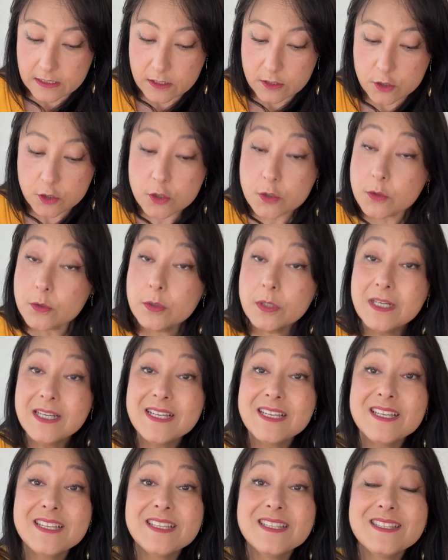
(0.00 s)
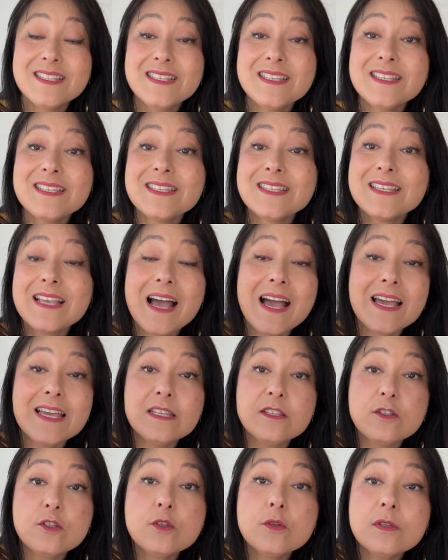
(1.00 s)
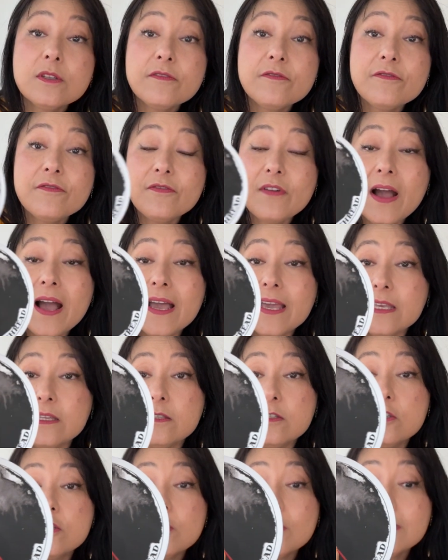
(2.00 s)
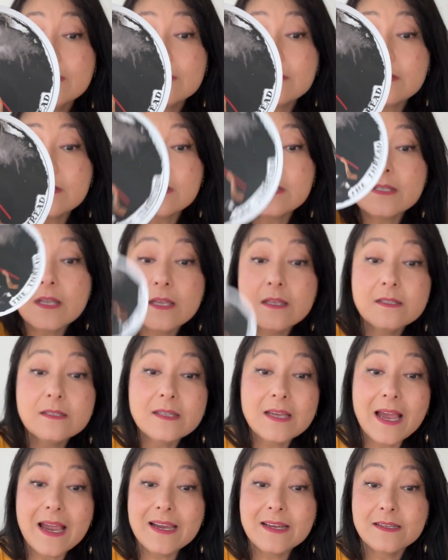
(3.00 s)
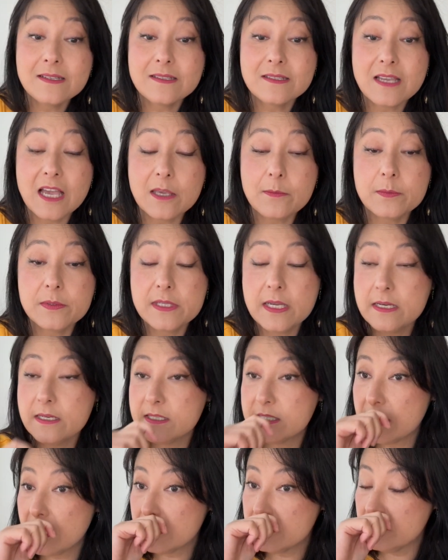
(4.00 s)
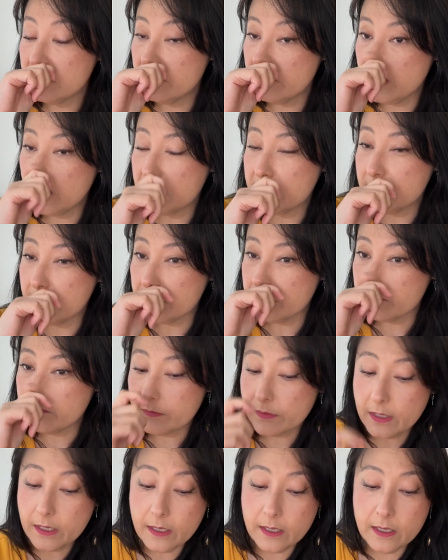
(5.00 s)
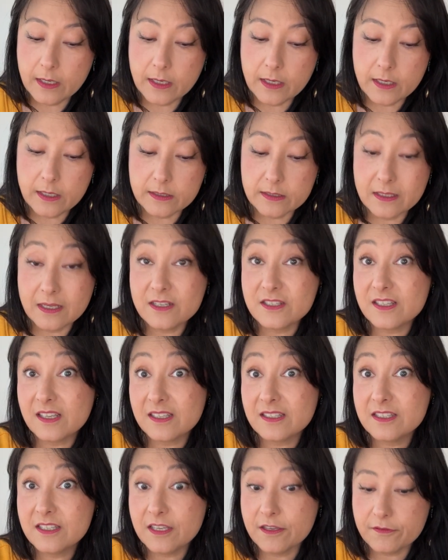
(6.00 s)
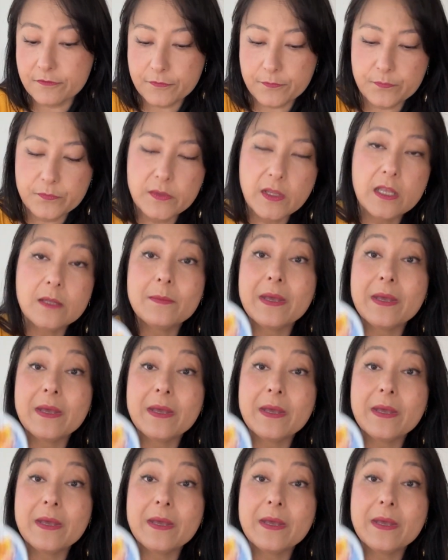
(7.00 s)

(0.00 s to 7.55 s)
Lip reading: to decide, to define, to understand the archetype that is activated, that is active in